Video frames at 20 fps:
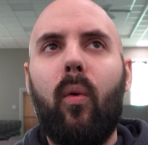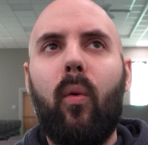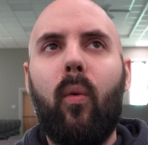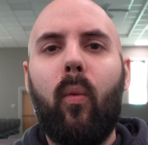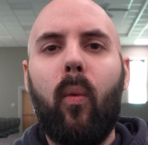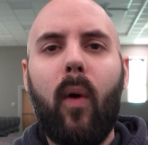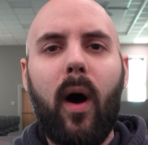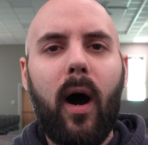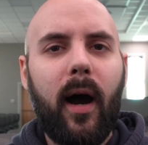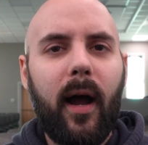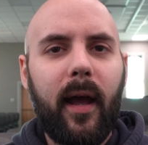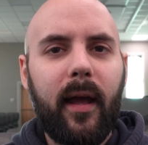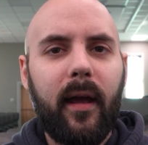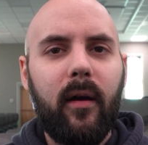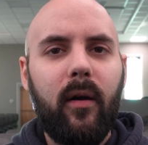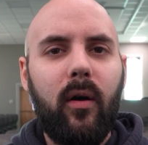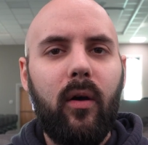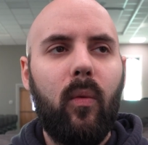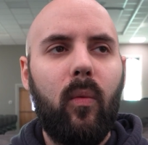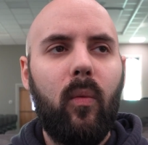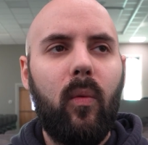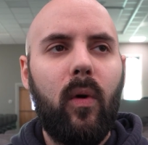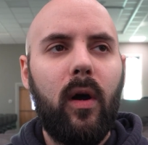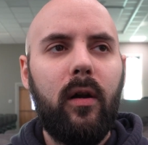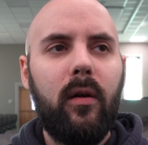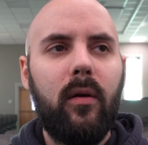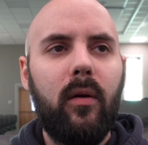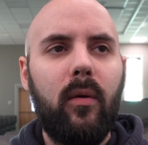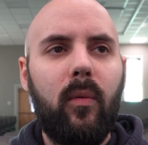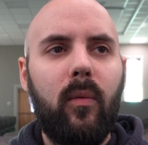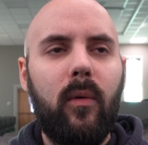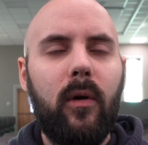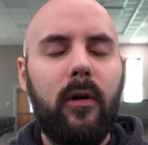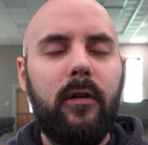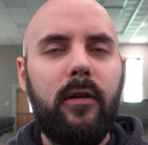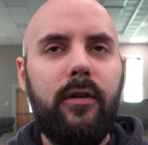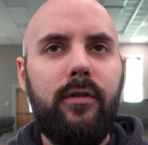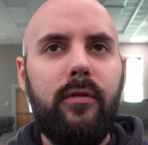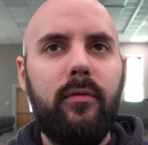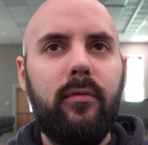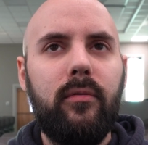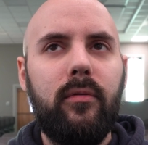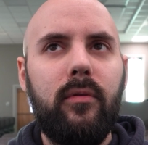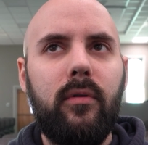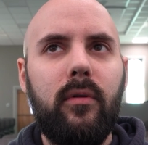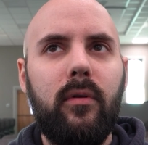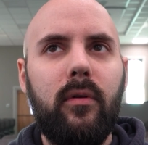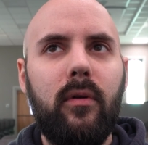Why? What are you